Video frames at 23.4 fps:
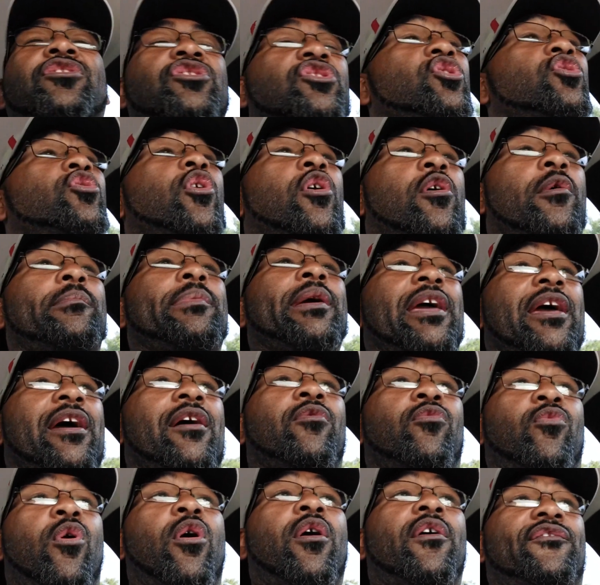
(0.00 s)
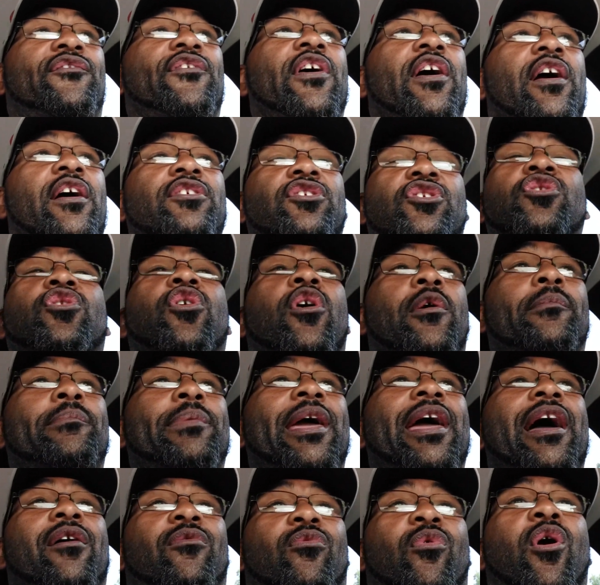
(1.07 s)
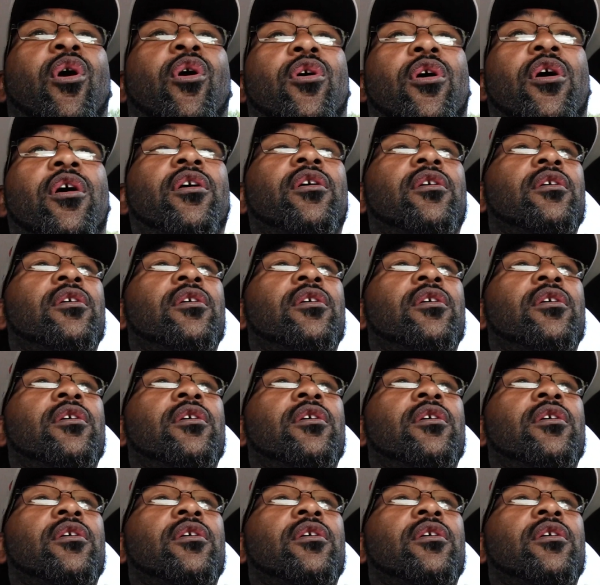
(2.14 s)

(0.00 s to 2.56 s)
you're going to be in warfare. You're going to be at war.